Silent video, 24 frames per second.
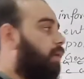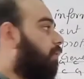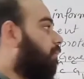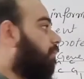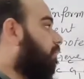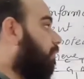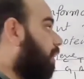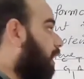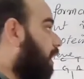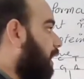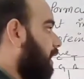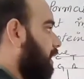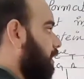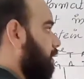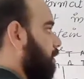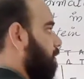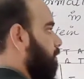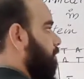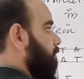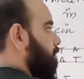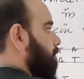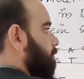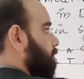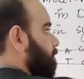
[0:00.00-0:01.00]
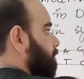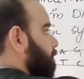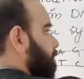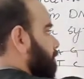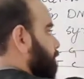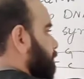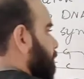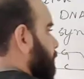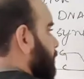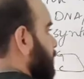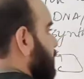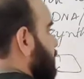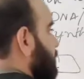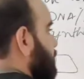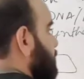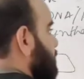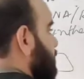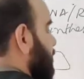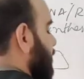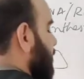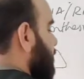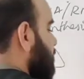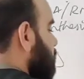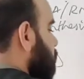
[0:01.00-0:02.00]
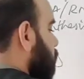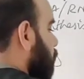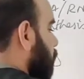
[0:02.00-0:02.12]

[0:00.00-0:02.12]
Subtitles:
While sense